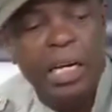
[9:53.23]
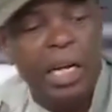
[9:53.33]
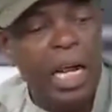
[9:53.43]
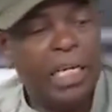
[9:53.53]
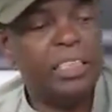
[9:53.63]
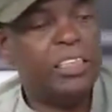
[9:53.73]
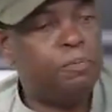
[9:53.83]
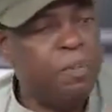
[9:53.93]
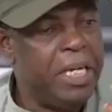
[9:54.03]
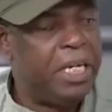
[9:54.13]
I can
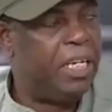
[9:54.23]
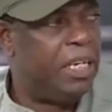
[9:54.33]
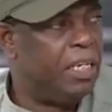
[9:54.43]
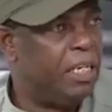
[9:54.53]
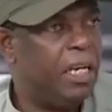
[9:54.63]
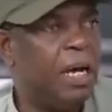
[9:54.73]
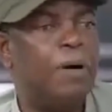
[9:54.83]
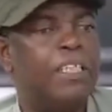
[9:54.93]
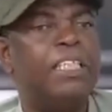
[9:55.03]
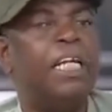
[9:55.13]
speak
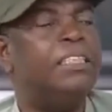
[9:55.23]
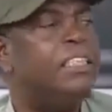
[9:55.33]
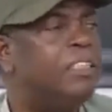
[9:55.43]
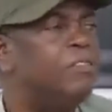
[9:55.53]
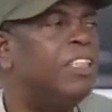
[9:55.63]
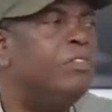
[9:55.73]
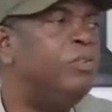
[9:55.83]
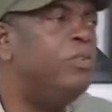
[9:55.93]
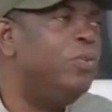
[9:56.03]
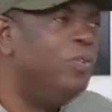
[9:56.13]
about the
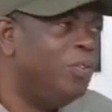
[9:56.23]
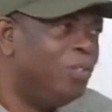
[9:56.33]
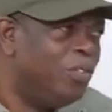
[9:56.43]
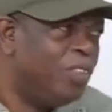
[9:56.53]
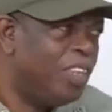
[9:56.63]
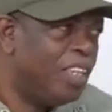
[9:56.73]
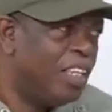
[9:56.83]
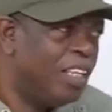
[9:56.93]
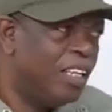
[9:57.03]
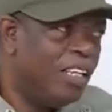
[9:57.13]
1972
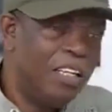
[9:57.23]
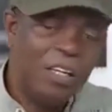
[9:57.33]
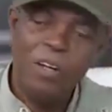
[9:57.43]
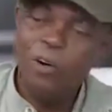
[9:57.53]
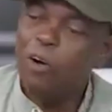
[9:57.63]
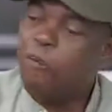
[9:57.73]
coup.